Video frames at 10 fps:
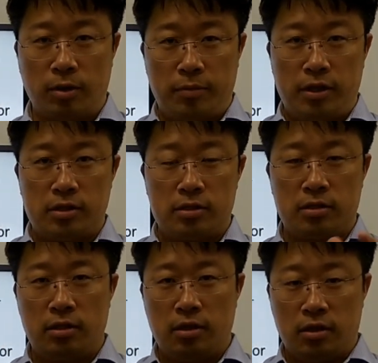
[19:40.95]
that
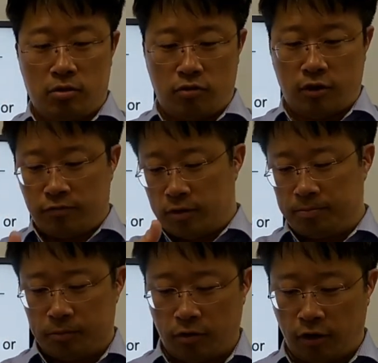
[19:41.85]
means you have
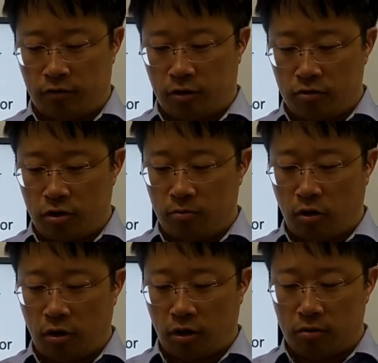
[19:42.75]
100
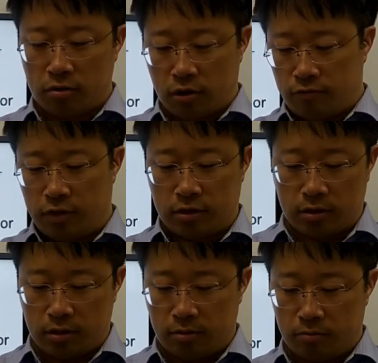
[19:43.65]
molecules of
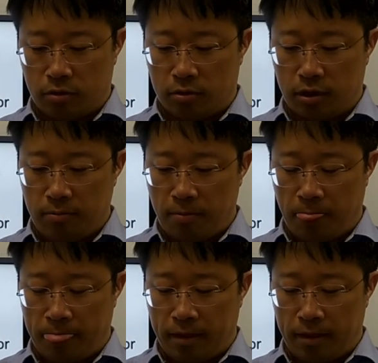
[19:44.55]
this protein.